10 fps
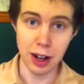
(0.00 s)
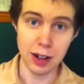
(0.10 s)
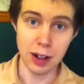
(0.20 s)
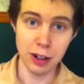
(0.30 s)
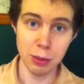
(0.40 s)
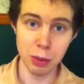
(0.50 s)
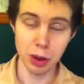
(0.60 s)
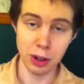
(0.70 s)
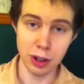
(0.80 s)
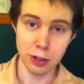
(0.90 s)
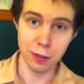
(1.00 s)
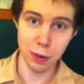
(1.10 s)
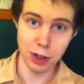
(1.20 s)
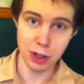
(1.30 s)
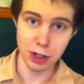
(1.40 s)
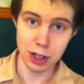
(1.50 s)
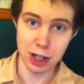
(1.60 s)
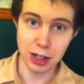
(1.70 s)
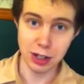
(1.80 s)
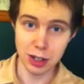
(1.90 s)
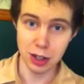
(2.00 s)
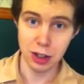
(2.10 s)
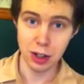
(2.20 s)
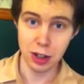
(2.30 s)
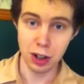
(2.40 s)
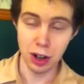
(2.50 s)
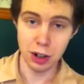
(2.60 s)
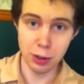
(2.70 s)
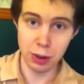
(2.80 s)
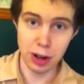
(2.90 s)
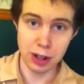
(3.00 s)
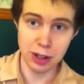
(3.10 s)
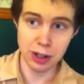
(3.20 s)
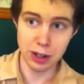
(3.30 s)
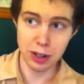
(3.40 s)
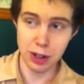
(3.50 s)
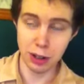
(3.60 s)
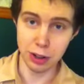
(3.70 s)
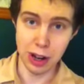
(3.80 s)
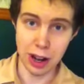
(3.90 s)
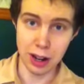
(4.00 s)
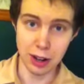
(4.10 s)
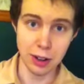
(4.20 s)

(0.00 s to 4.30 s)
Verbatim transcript: And then they're more or less forced to change, otherwise they'll die.